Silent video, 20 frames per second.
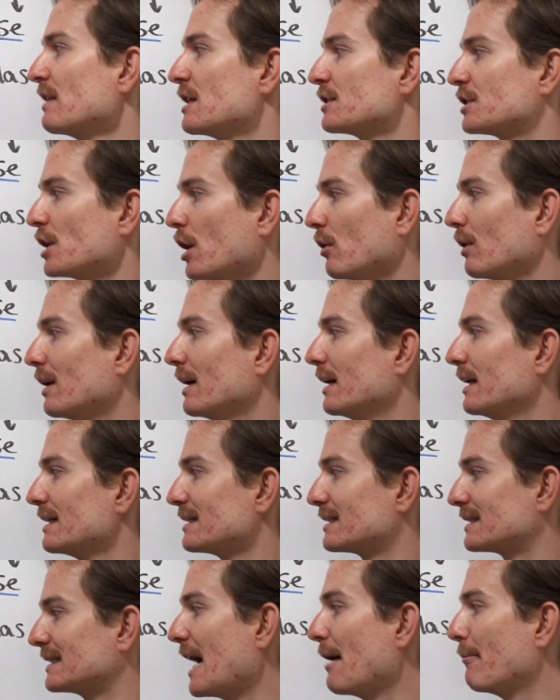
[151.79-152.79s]
So,
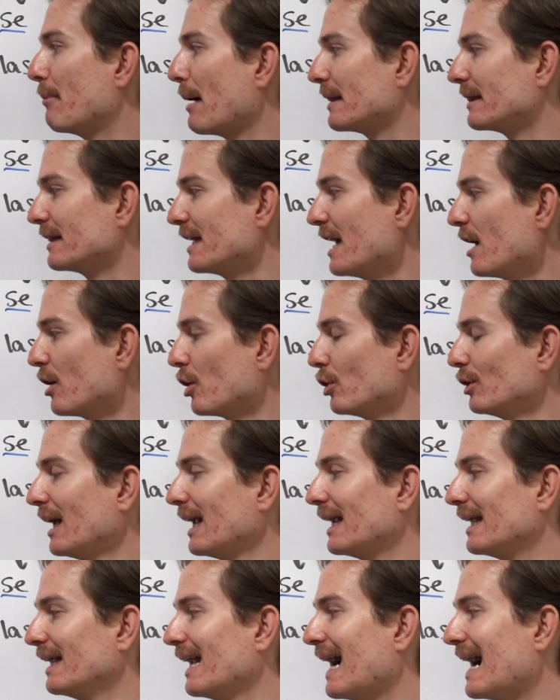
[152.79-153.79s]
se vendieron
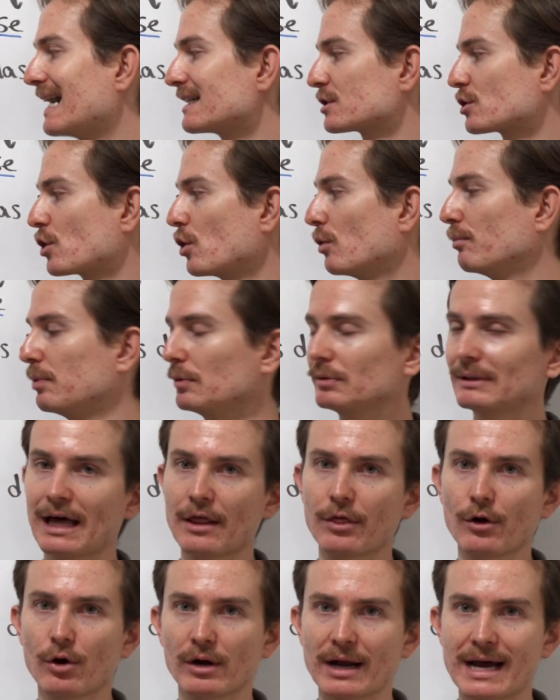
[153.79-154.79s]
las
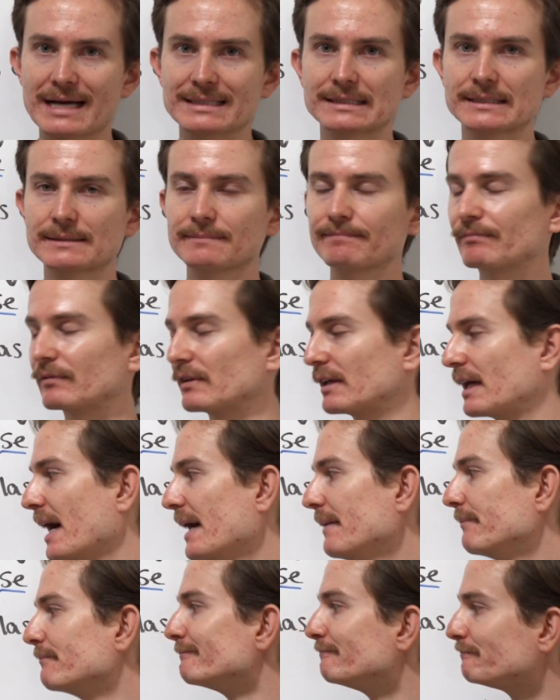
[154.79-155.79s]
computadoras.
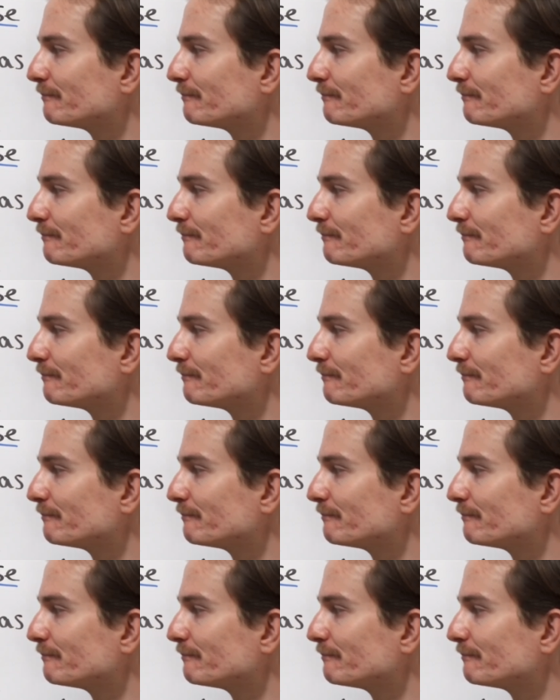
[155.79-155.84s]
Okay?